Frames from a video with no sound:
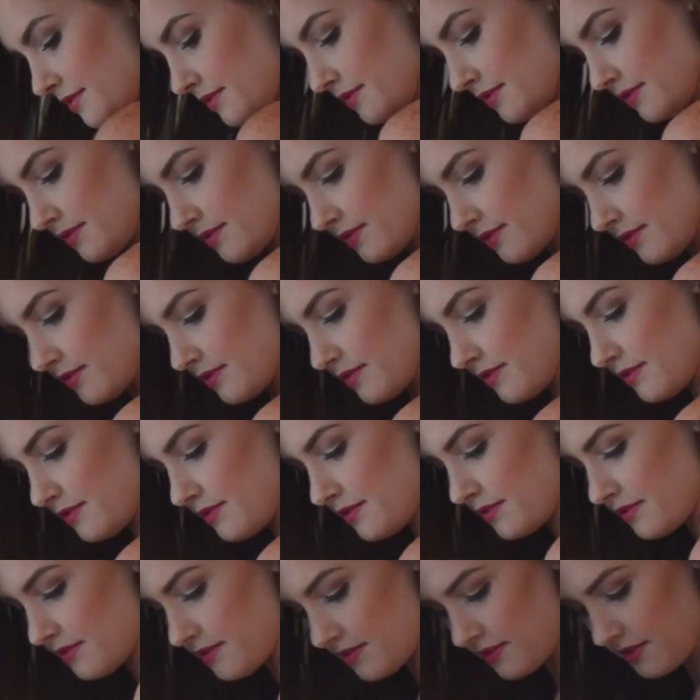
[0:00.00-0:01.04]
but
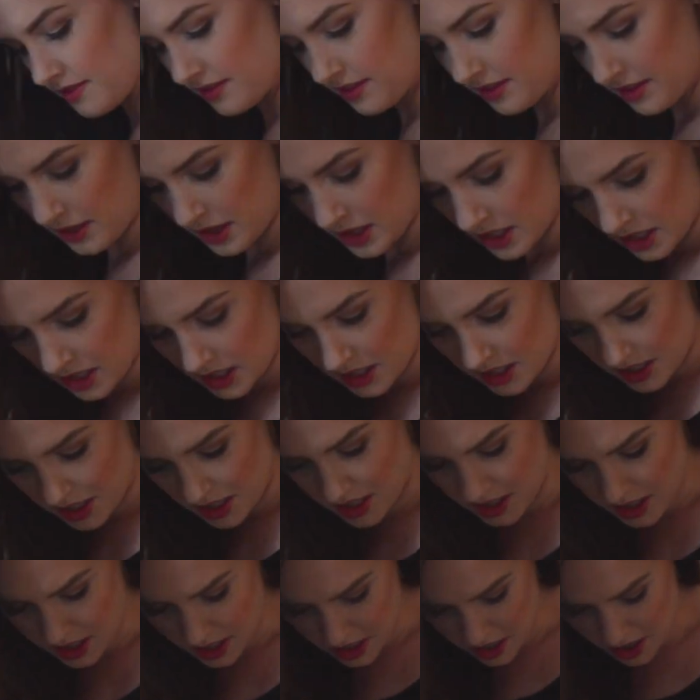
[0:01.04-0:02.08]
we shall see. The
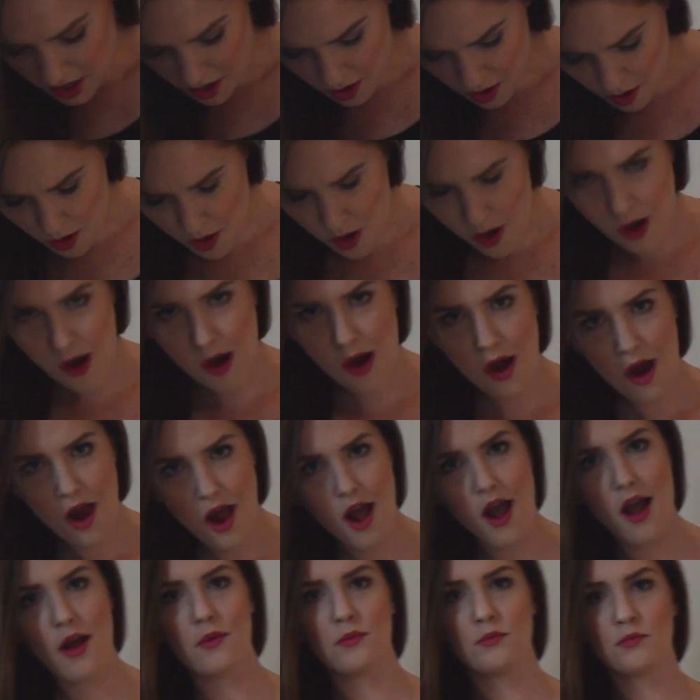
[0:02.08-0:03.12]
material is really
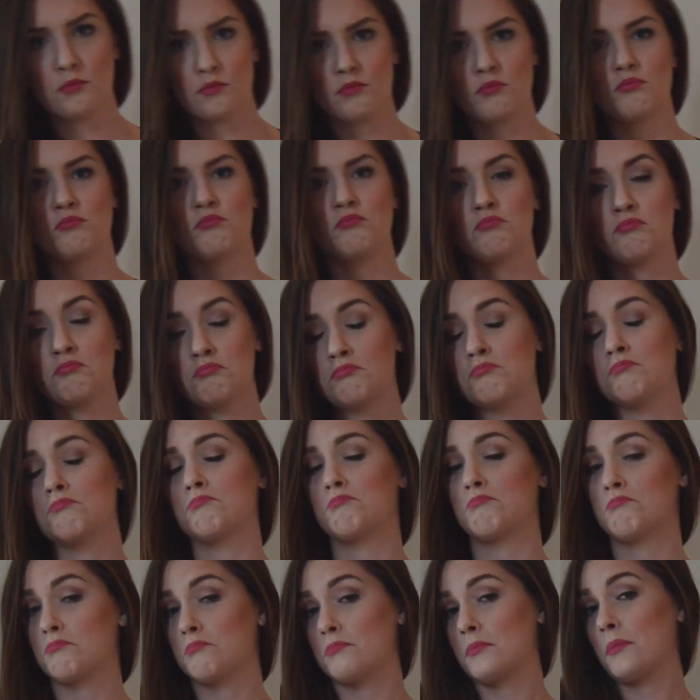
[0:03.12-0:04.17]
soft though, and
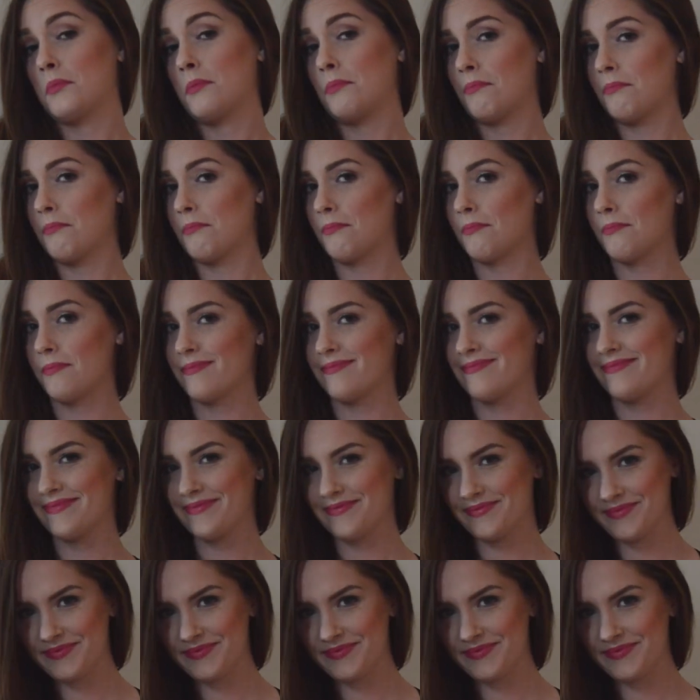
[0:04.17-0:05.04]
it's not thin,